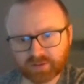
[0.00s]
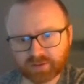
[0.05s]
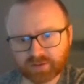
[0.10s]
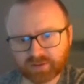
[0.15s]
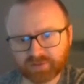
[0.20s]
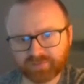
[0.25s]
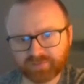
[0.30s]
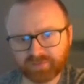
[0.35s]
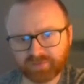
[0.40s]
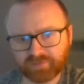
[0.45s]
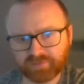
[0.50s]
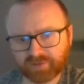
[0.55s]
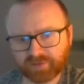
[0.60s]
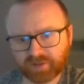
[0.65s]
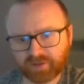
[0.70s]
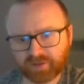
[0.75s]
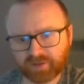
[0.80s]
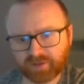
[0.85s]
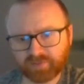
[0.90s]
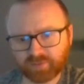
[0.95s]
Because if e5,
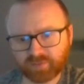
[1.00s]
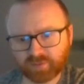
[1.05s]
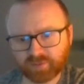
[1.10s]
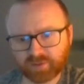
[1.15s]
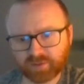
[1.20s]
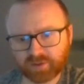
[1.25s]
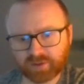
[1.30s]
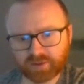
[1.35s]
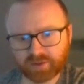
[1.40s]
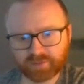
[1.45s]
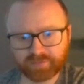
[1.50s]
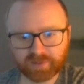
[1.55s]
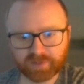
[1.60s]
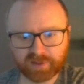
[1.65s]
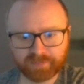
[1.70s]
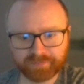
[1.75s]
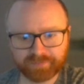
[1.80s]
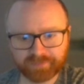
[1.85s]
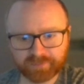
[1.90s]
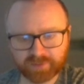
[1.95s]
then we're going here. Yeah,
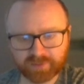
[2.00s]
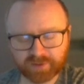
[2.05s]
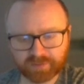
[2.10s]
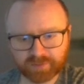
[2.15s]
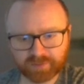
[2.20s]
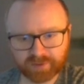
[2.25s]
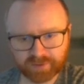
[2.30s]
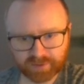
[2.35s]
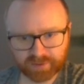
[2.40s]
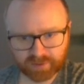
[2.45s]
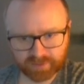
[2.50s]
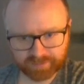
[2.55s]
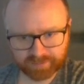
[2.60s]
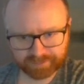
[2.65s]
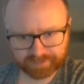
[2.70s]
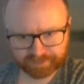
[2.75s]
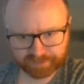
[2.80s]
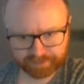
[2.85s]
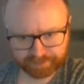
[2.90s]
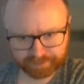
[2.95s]
so this makes sense.
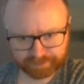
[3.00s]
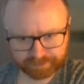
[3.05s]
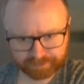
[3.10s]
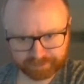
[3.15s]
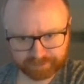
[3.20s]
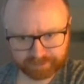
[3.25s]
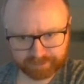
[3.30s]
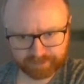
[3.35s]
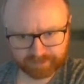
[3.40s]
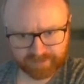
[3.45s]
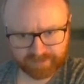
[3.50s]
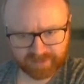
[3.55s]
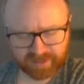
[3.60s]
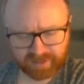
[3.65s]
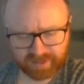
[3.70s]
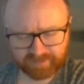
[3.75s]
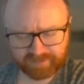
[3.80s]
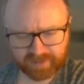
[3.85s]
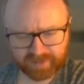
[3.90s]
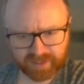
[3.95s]

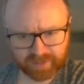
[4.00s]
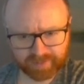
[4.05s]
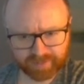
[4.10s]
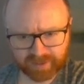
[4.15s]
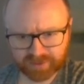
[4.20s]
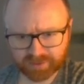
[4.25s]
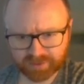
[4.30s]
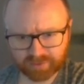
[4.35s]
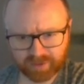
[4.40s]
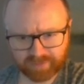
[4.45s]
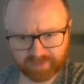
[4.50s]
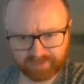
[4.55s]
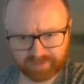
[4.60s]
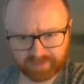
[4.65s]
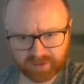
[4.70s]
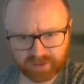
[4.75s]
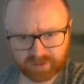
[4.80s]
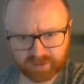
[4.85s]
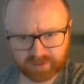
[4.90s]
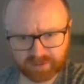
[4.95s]
I'm thinking I might just go
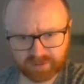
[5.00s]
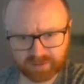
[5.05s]
f3.